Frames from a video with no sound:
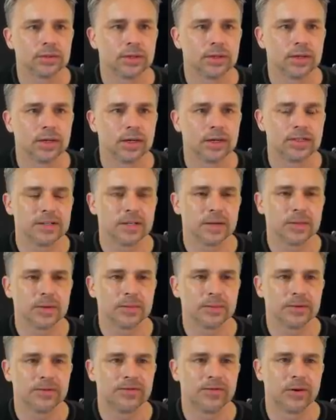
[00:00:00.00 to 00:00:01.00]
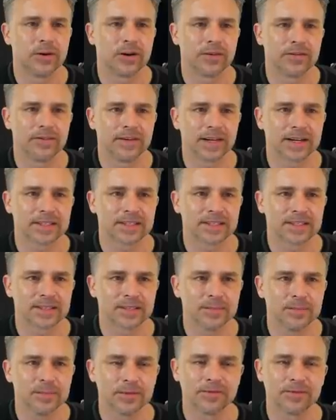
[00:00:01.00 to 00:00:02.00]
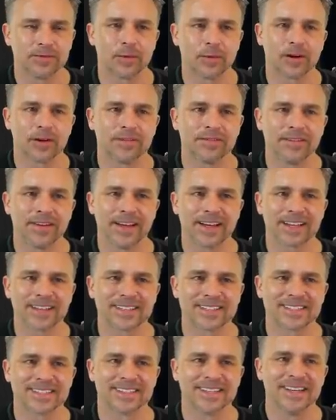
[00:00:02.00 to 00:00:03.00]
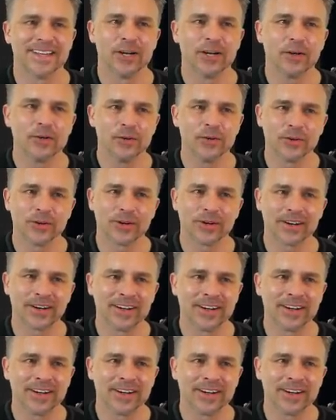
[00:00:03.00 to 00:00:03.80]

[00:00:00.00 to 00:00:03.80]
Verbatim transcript: Adobe Before Effects. Before Effects, Noor.